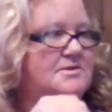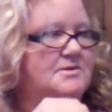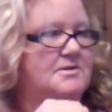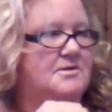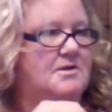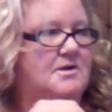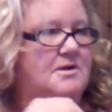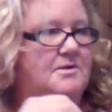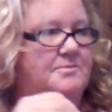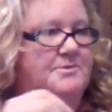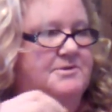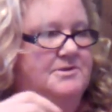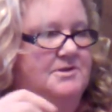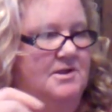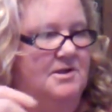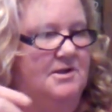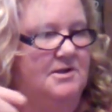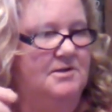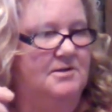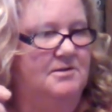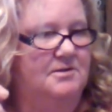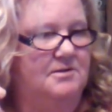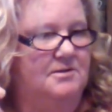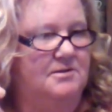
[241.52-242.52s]
Is it
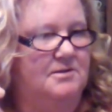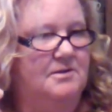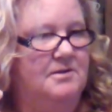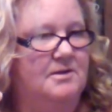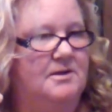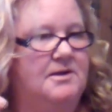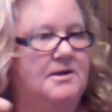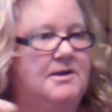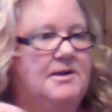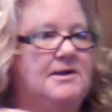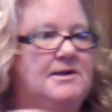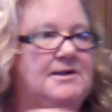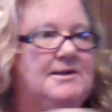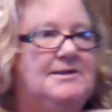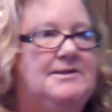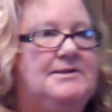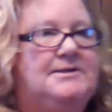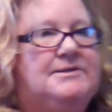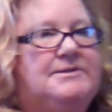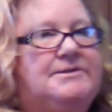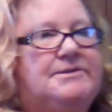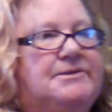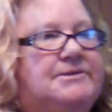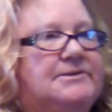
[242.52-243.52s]
lopsided? I
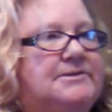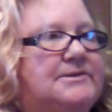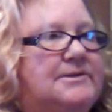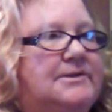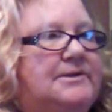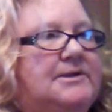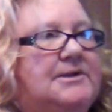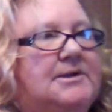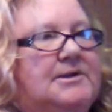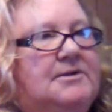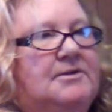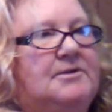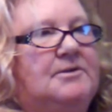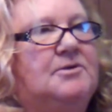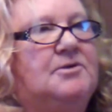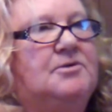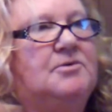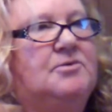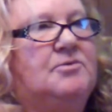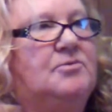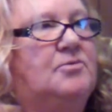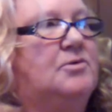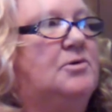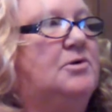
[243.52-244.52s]
guess because I got it
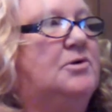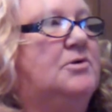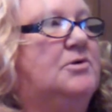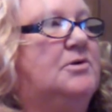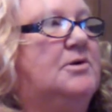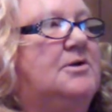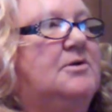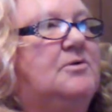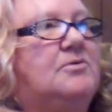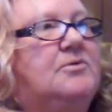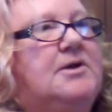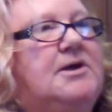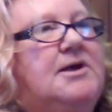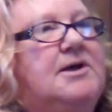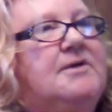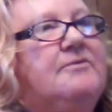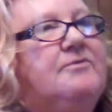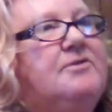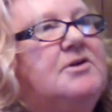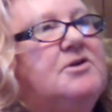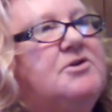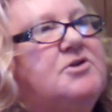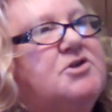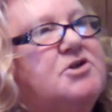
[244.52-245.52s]
on wrong. I don't
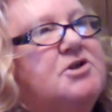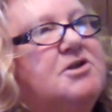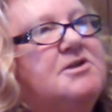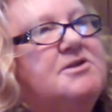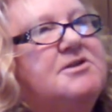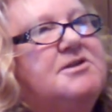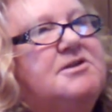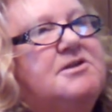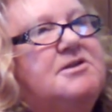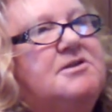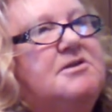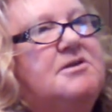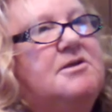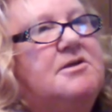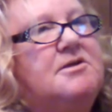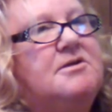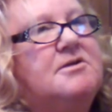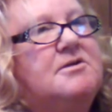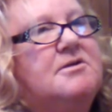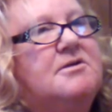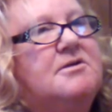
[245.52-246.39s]
have it adjusted.